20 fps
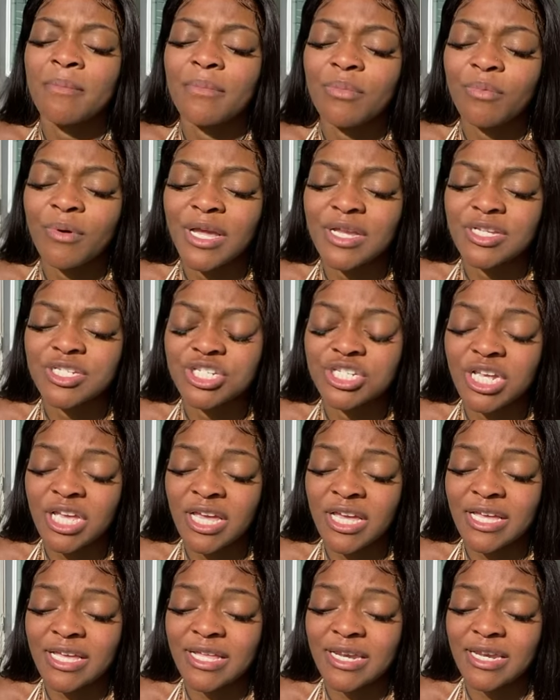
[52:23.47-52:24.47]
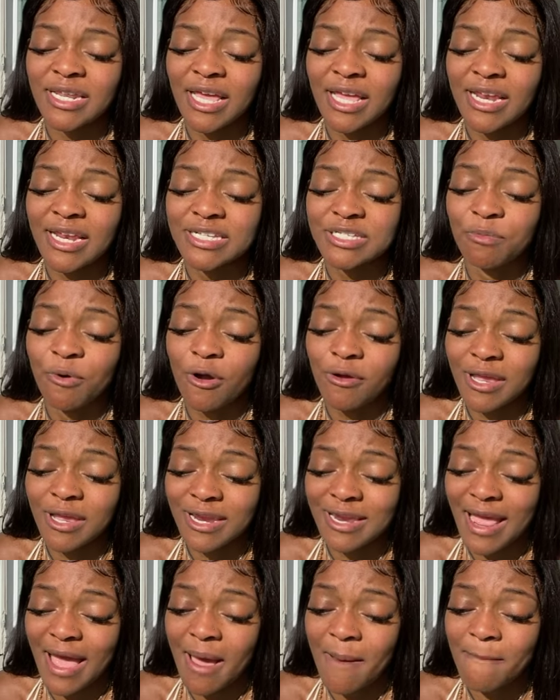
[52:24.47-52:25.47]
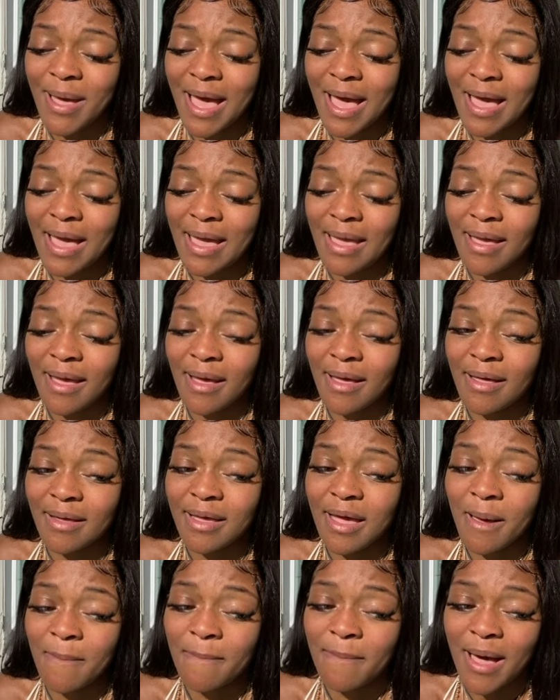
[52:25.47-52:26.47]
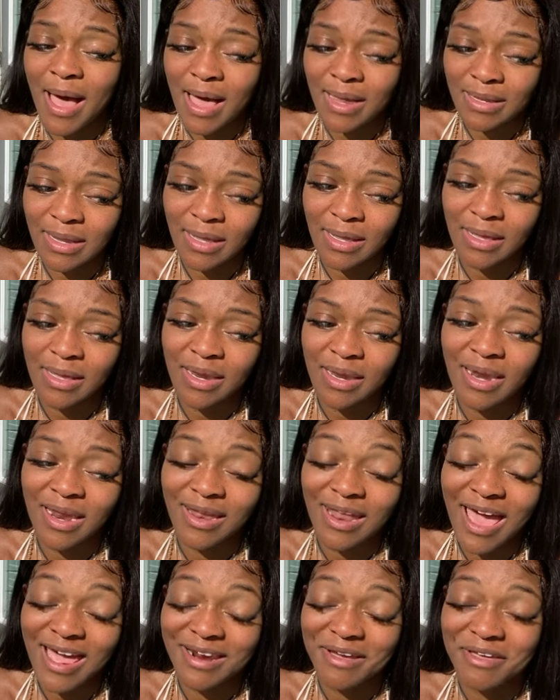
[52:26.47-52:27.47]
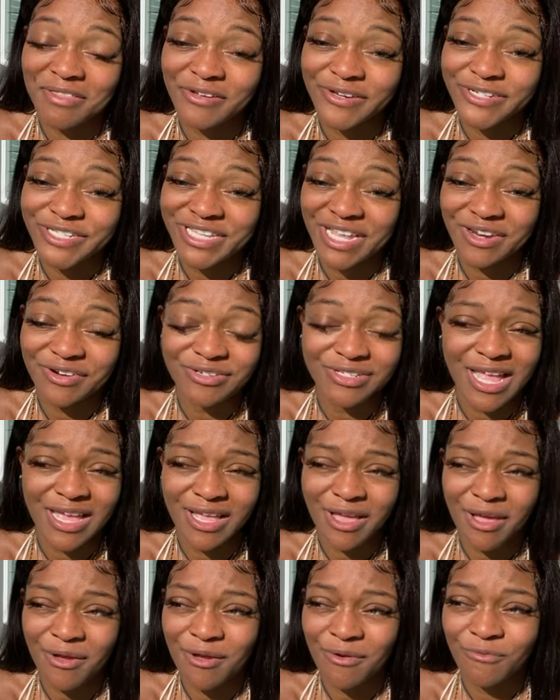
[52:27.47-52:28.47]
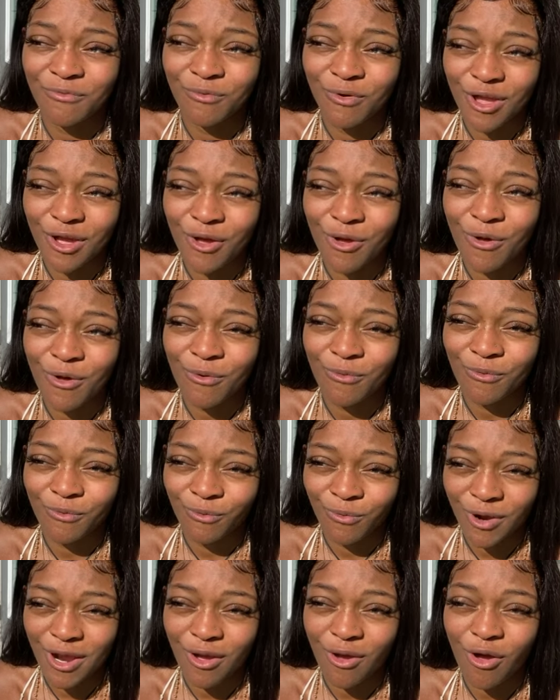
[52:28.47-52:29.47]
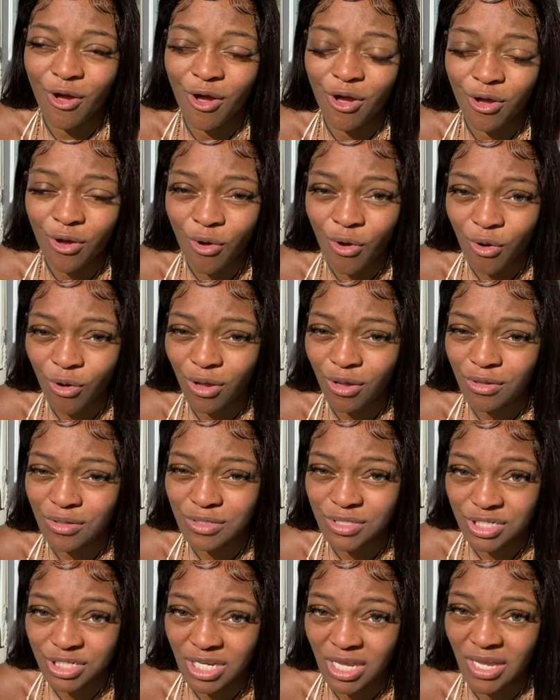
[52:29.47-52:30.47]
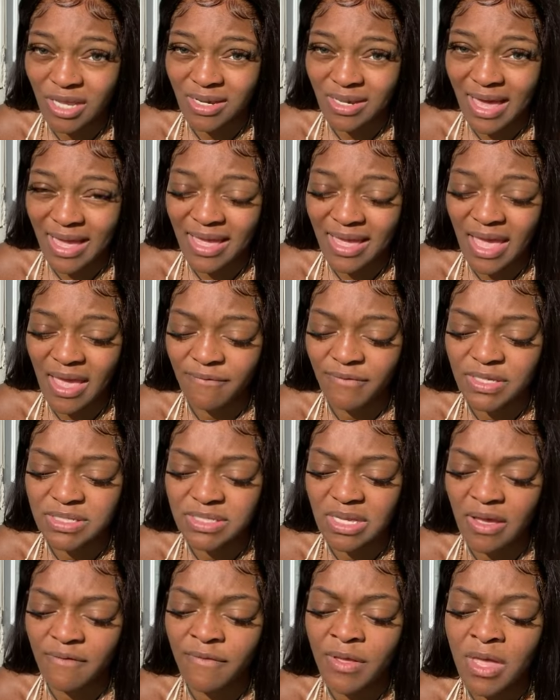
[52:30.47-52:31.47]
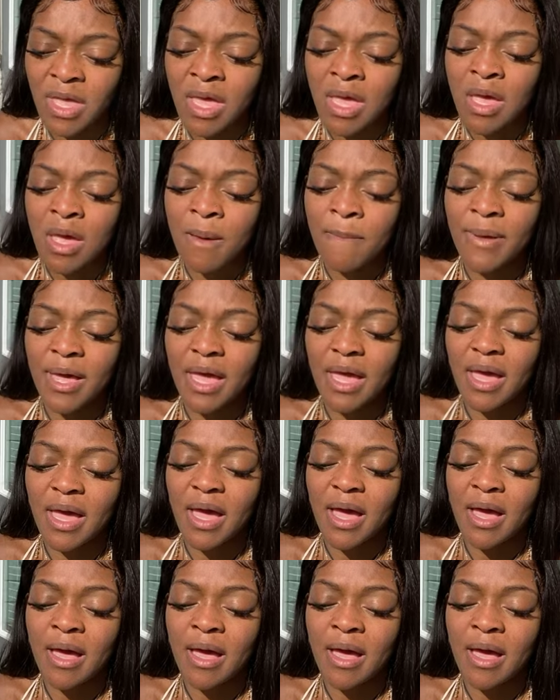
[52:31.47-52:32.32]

which it is broken down by Kabbalah and a lot of other standards, like a real occult shit, like heavy stuff. But